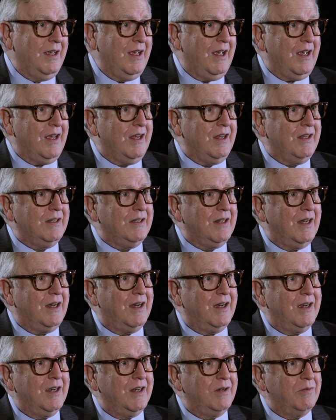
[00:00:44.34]
And
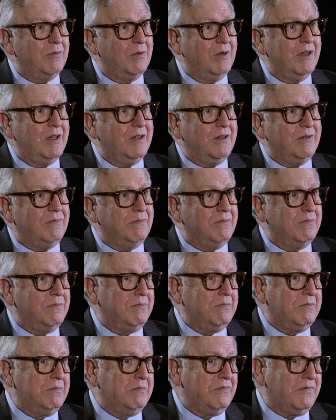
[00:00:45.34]
I really
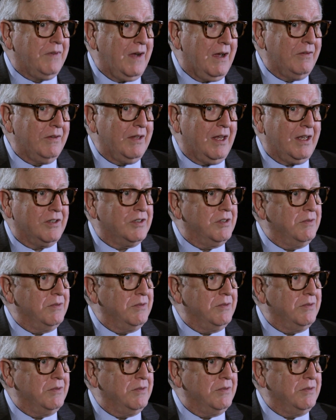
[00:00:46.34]
found that